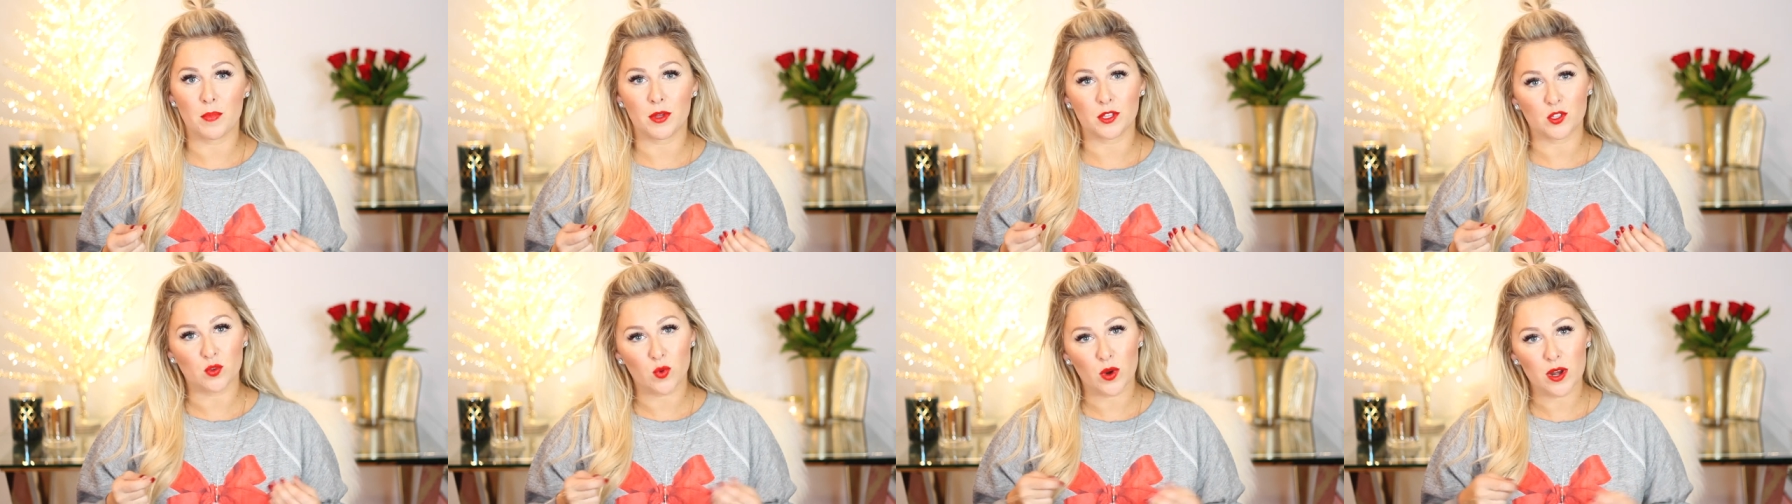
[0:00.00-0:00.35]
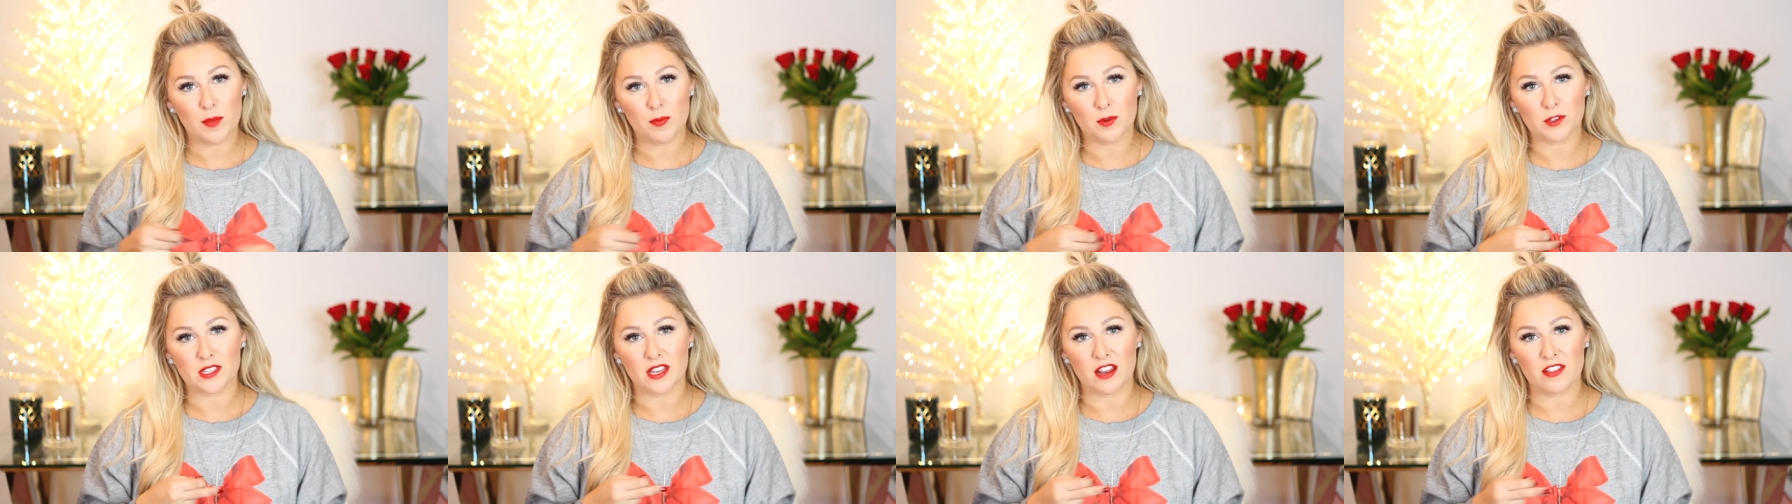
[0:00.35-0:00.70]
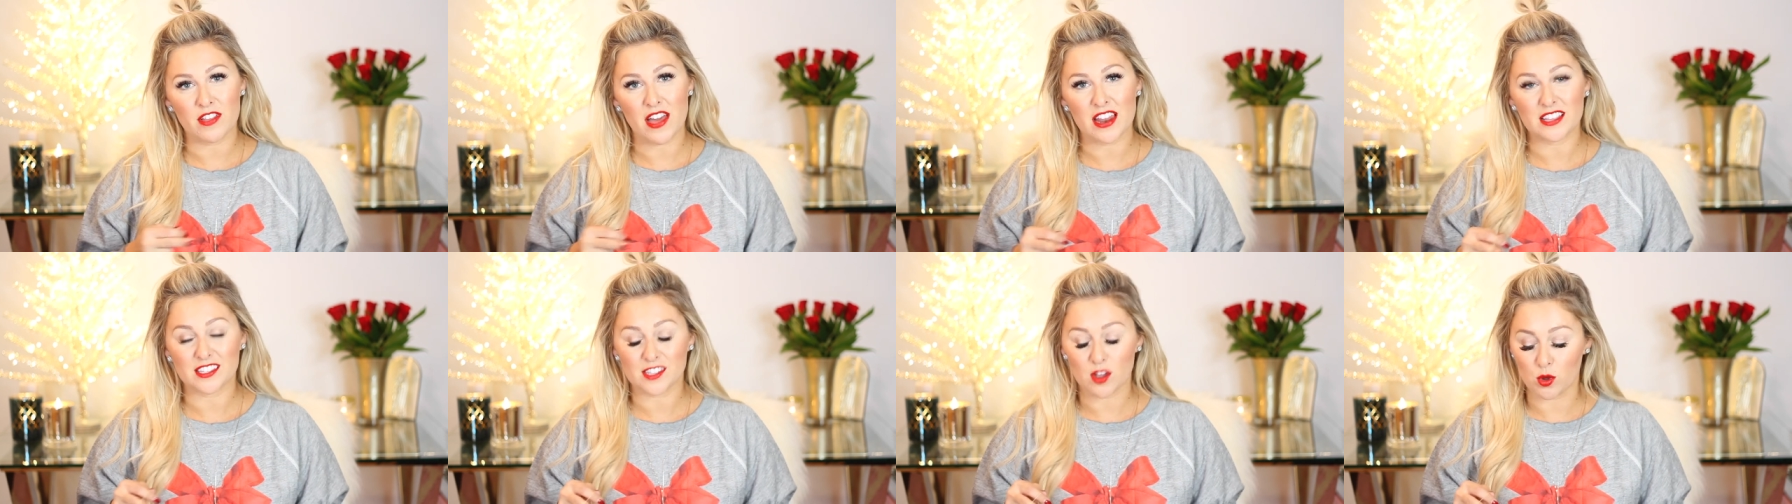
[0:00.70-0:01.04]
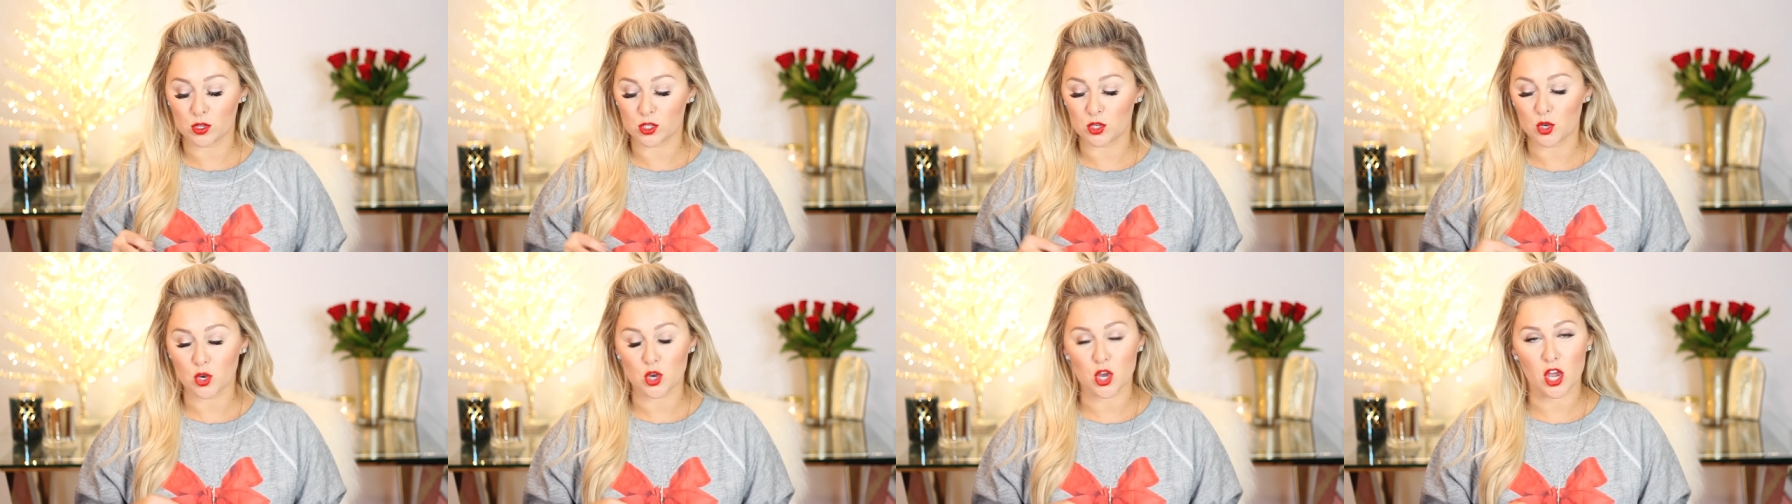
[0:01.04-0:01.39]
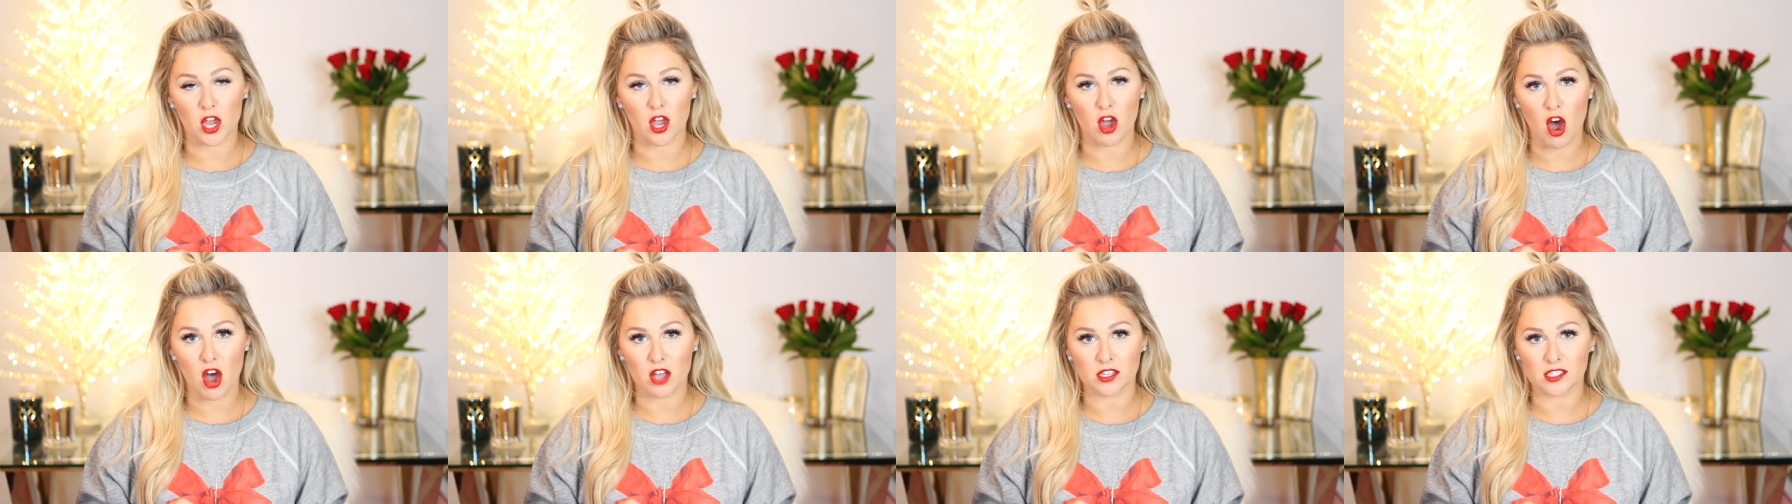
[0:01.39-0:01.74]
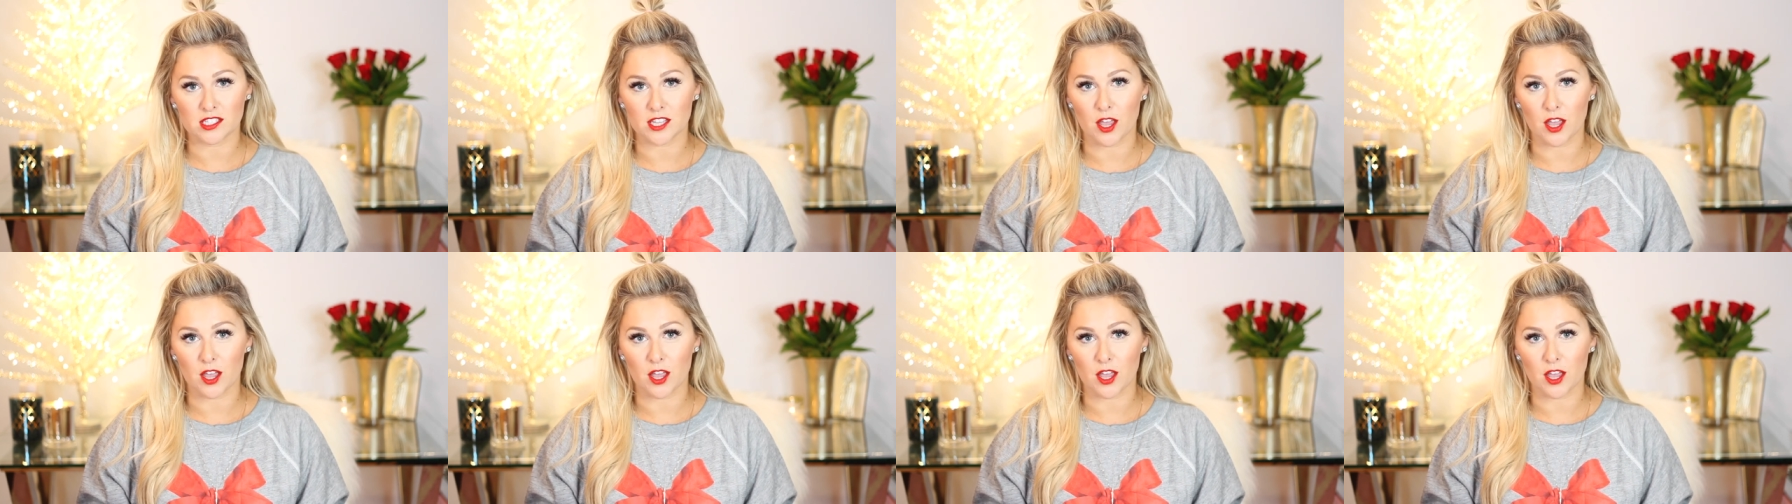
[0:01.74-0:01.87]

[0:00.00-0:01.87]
but twenty percent of that is going to a good cause.